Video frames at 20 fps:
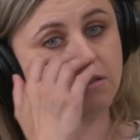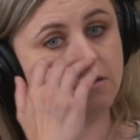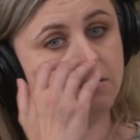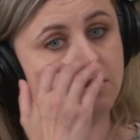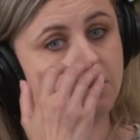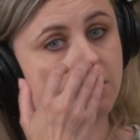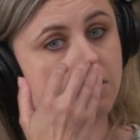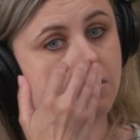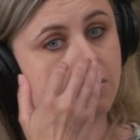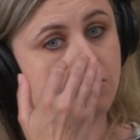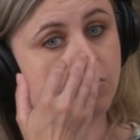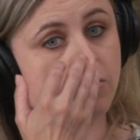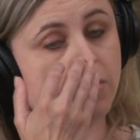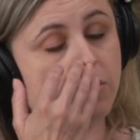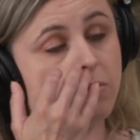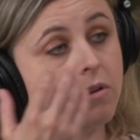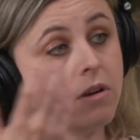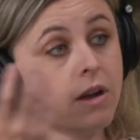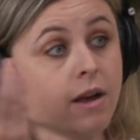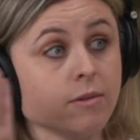Jewish in there? We
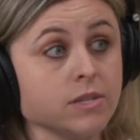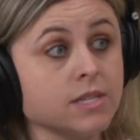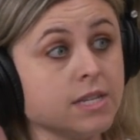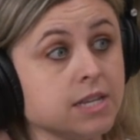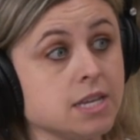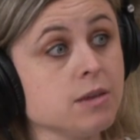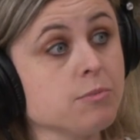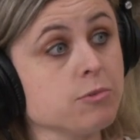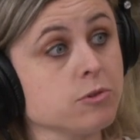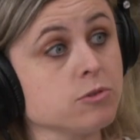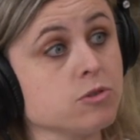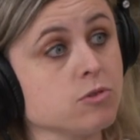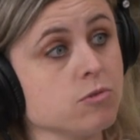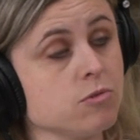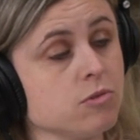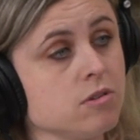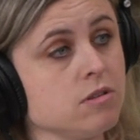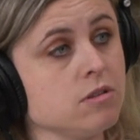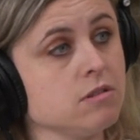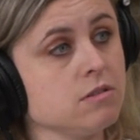were. I was in like, Hebrew
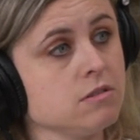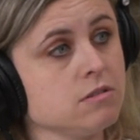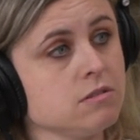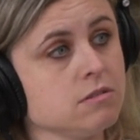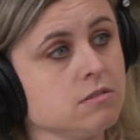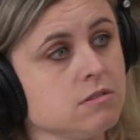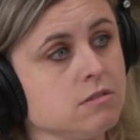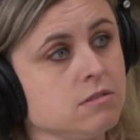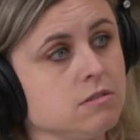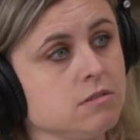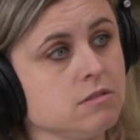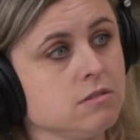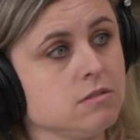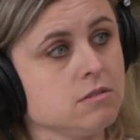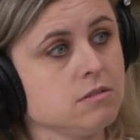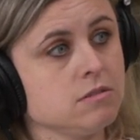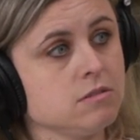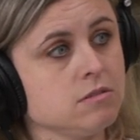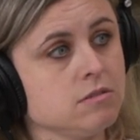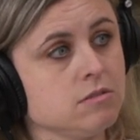school. Yeah.
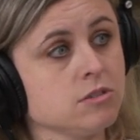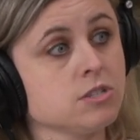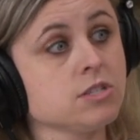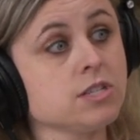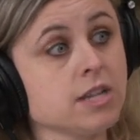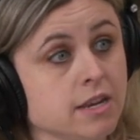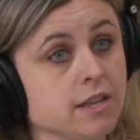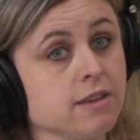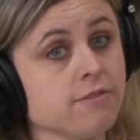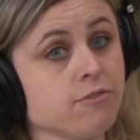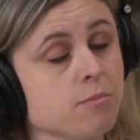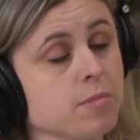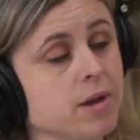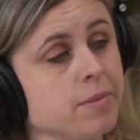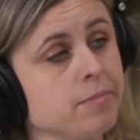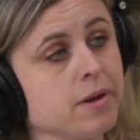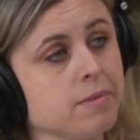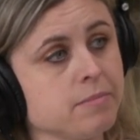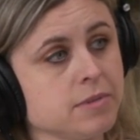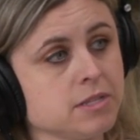So studying for my
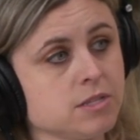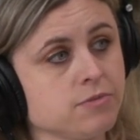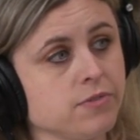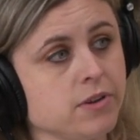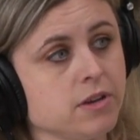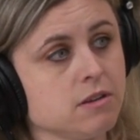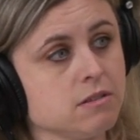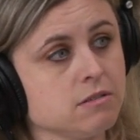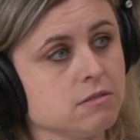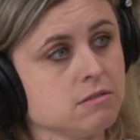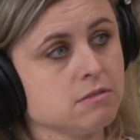bat mitzvah.